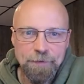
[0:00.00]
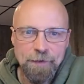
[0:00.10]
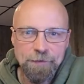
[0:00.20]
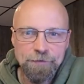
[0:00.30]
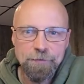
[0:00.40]
you
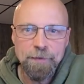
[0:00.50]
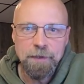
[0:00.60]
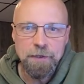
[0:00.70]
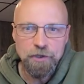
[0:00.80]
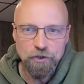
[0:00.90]
this,
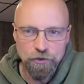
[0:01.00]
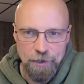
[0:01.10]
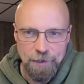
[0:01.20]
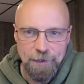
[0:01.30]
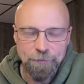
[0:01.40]
you're
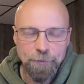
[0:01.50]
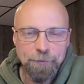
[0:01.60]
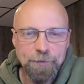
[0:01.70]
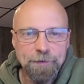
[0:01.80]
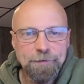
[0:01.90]
going to get
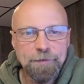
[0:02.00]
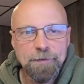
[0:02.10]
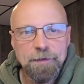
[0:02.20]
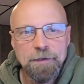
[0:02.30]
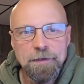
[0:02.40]
through this.
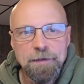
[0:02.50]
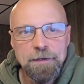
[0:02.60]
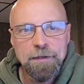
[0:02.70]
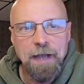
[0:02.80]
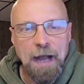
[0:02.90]

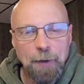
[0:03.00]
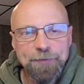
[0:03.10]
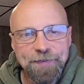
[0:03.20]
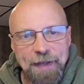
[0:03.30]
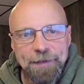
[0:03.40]
I
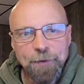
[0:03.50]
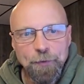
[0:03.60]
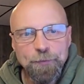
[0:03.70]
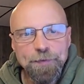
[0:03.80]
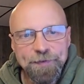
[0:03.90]
was
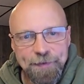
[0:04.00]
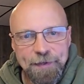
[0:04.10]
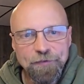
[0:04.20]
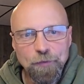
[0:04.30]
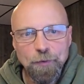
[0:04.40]
diagnosed with stage